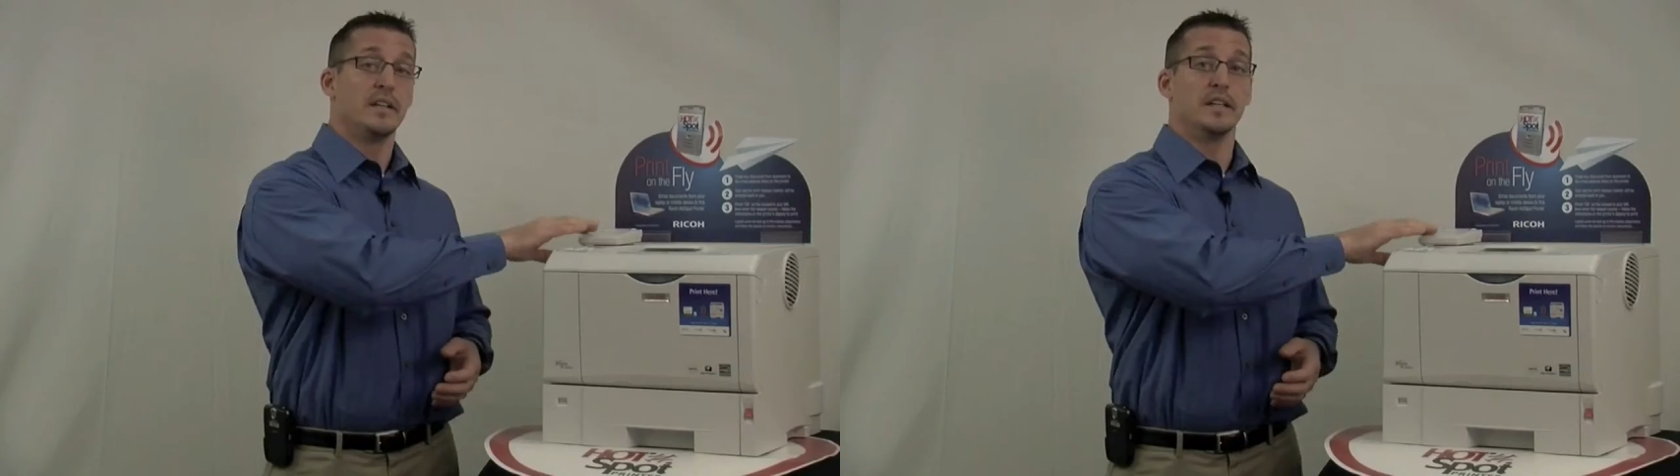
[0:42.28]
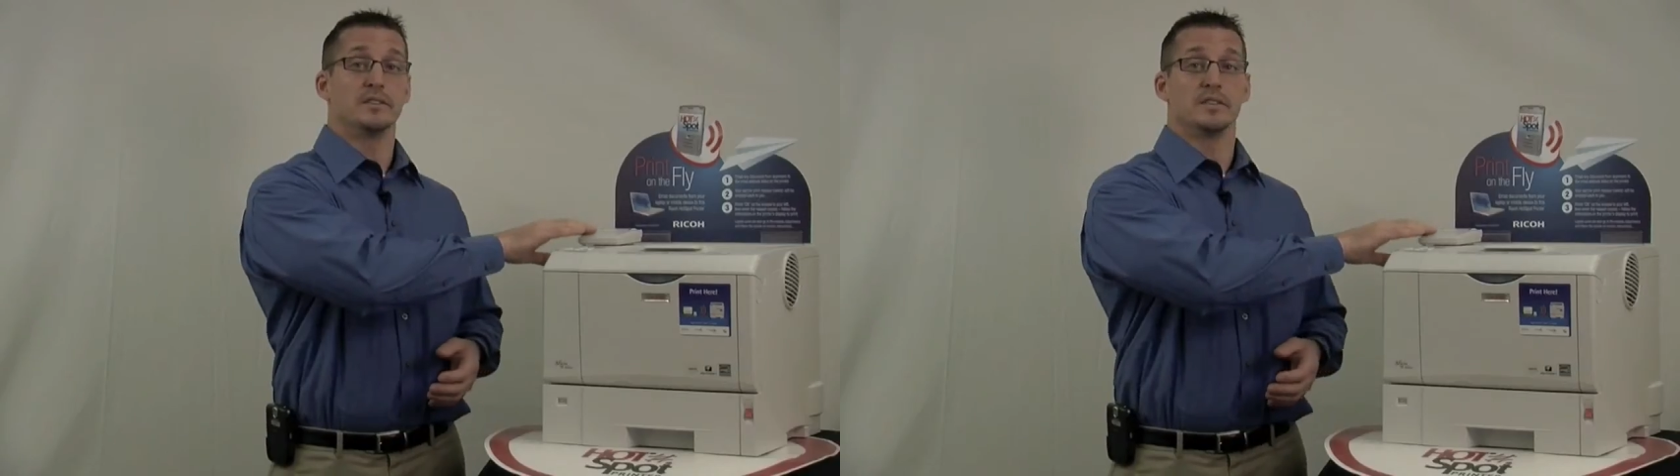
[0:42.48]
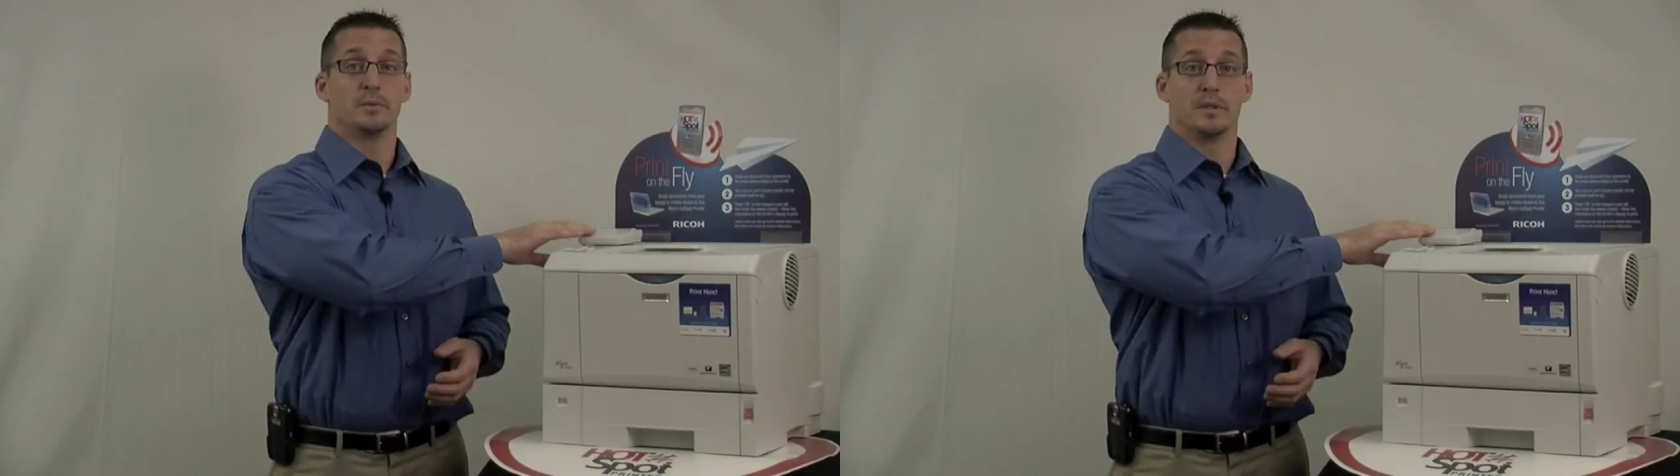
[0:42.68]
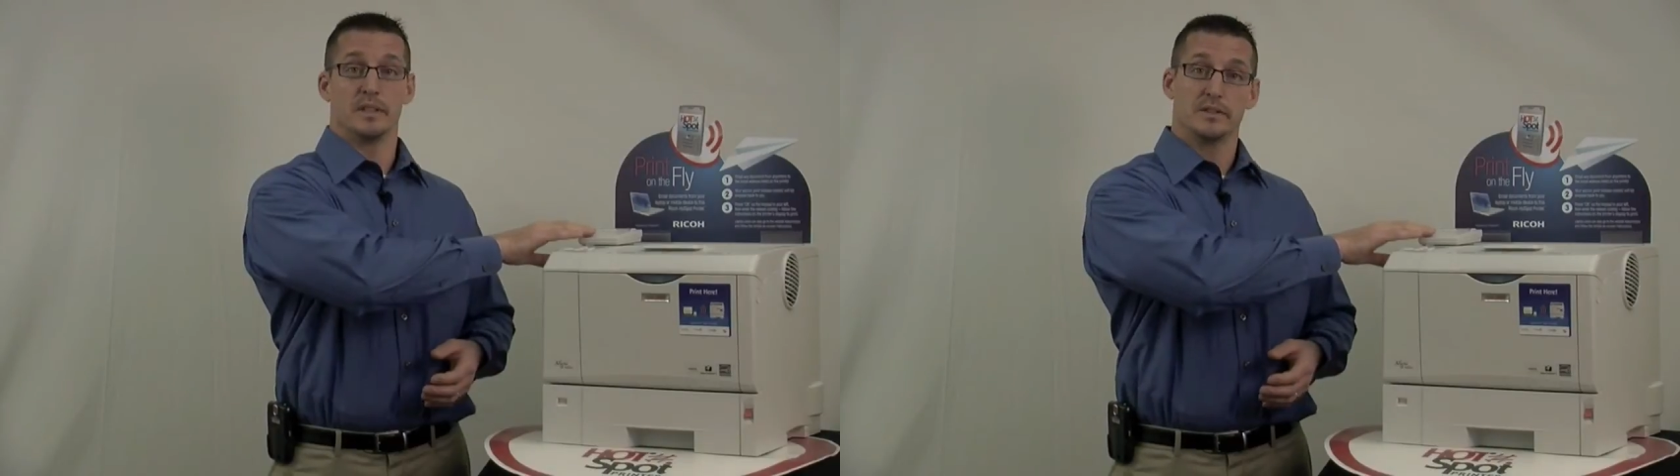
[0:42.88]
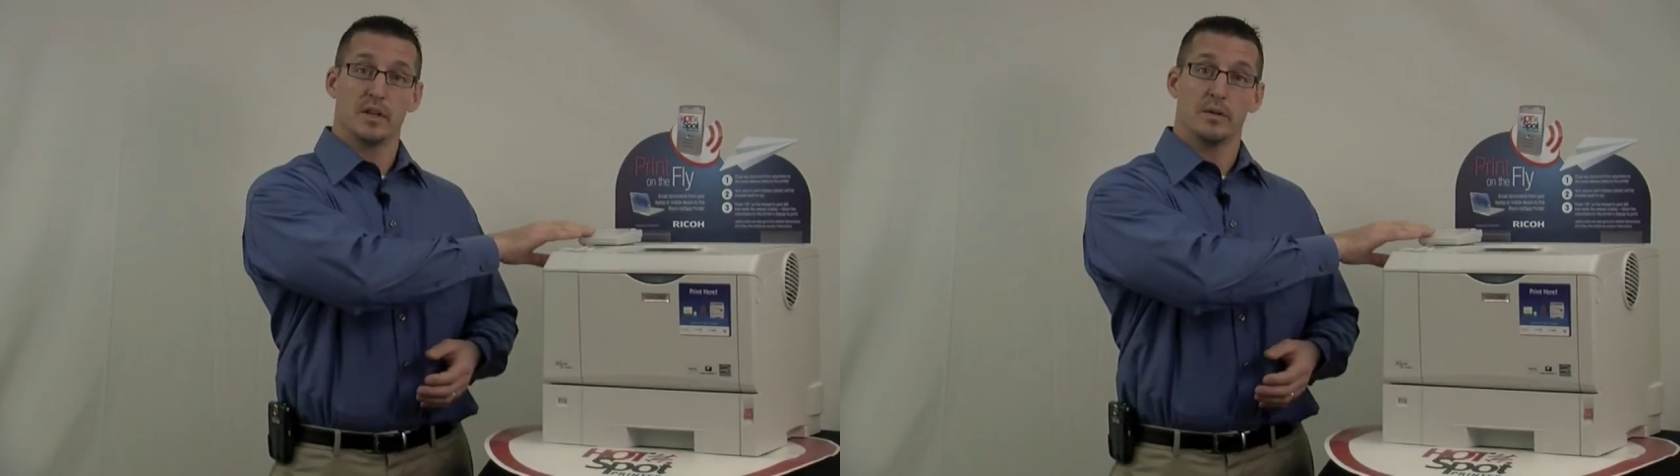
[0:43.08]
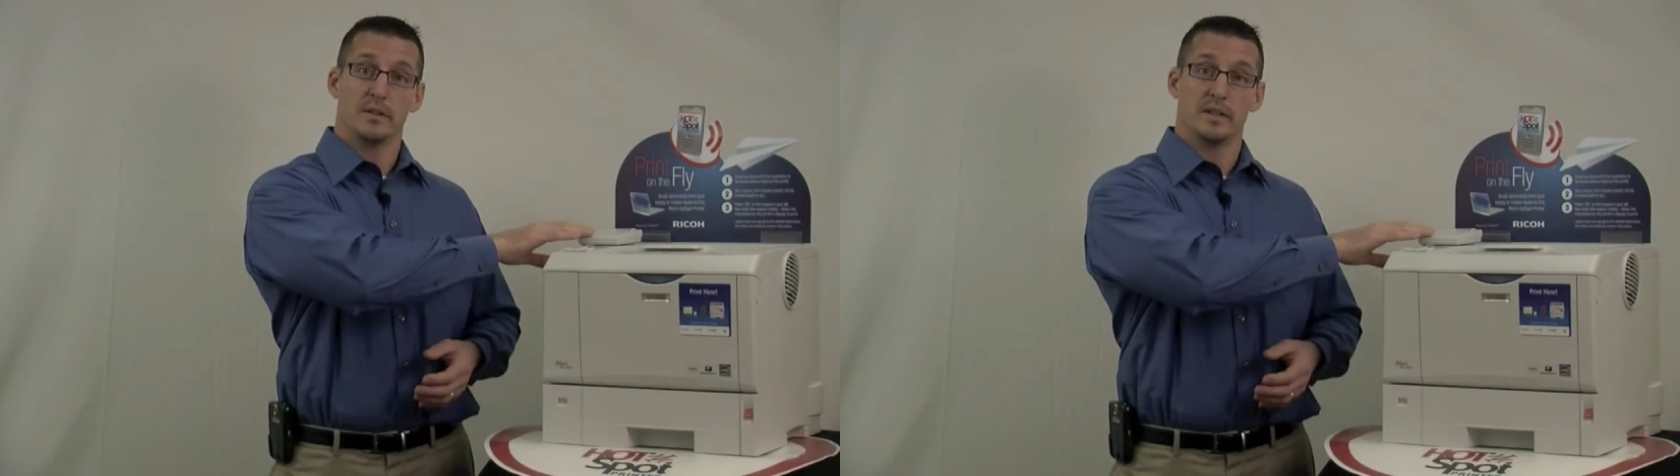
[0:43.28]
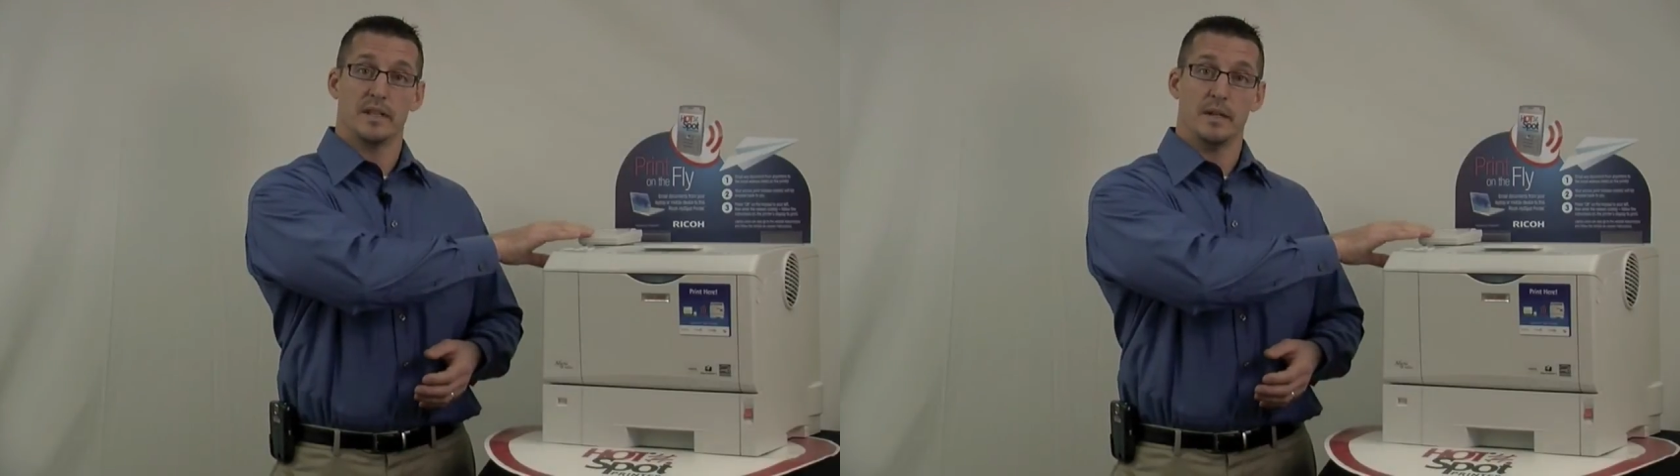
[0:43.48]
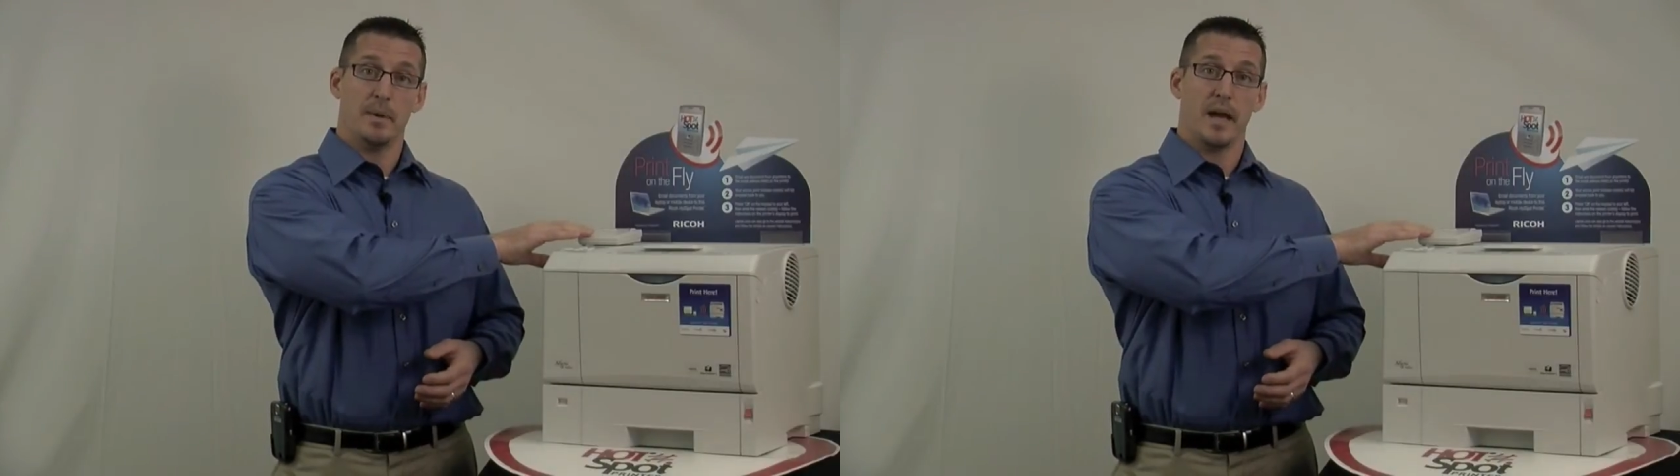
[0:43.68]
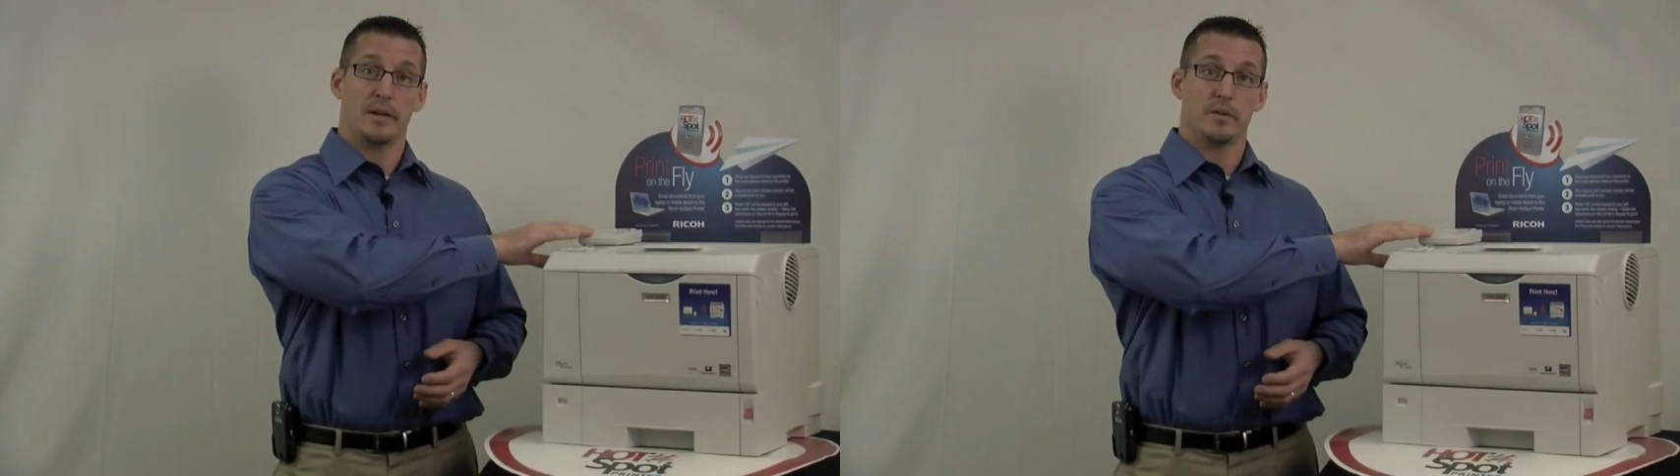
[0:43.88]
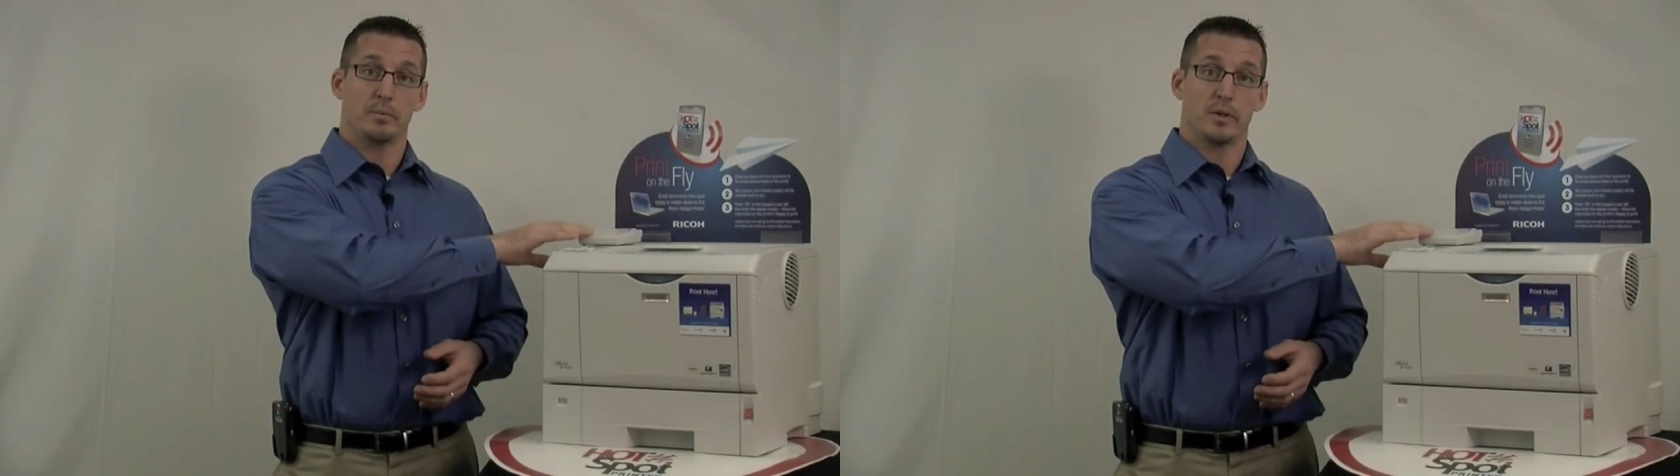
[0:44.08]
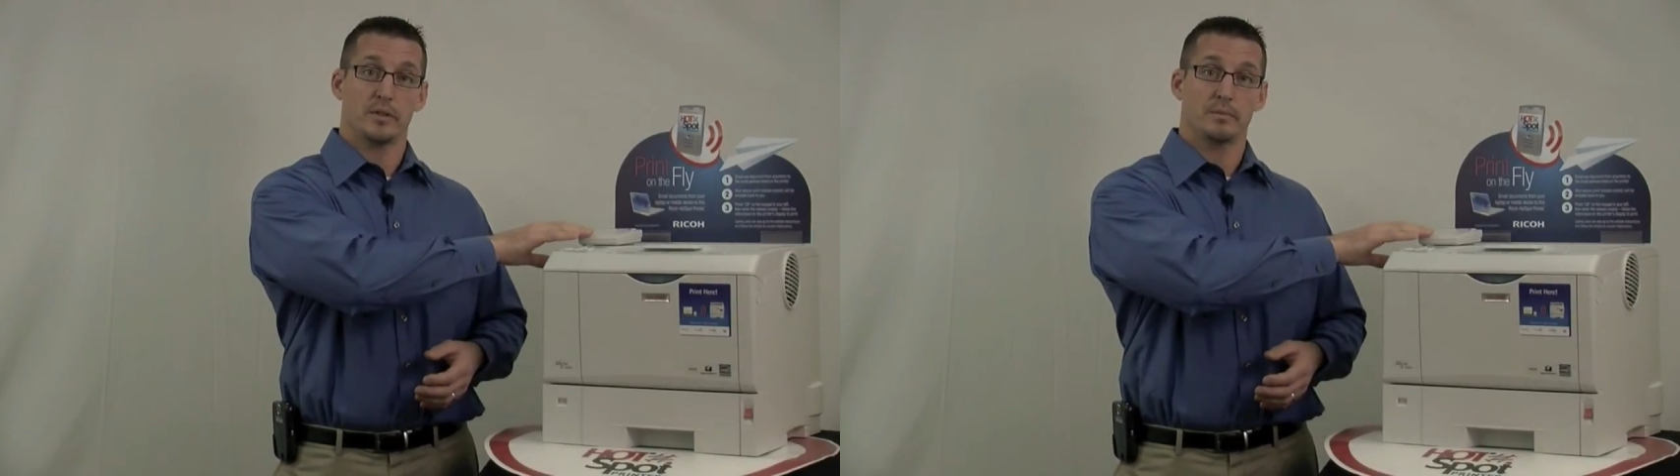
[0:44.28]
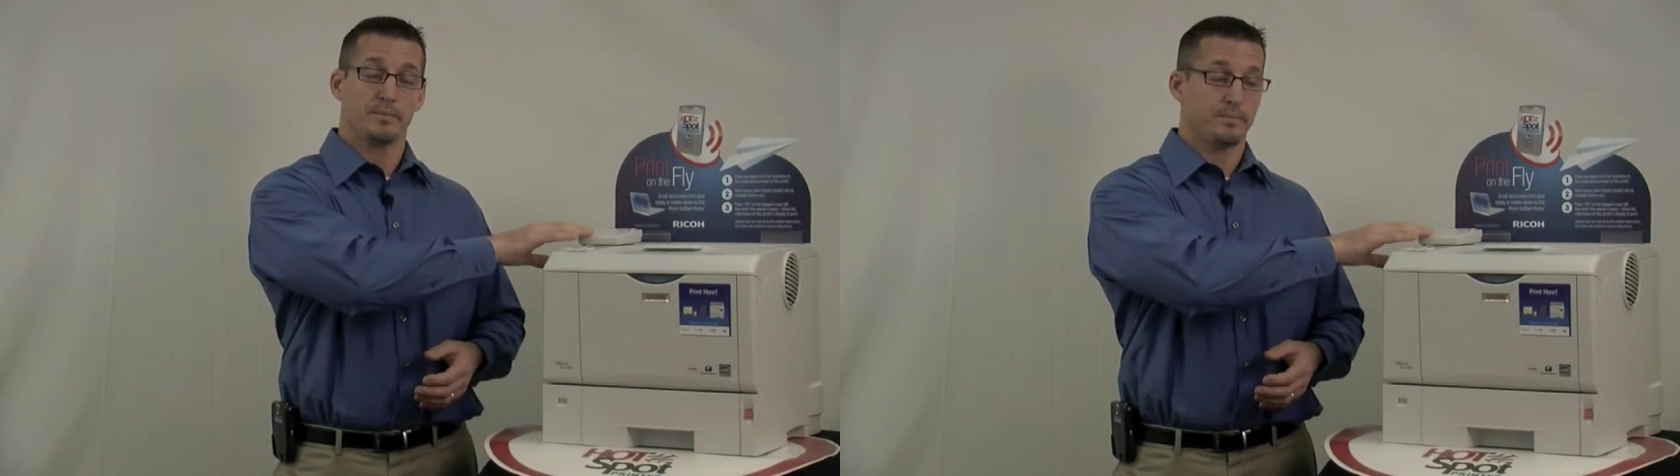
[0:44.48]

enter the release code at the keypad on the printer,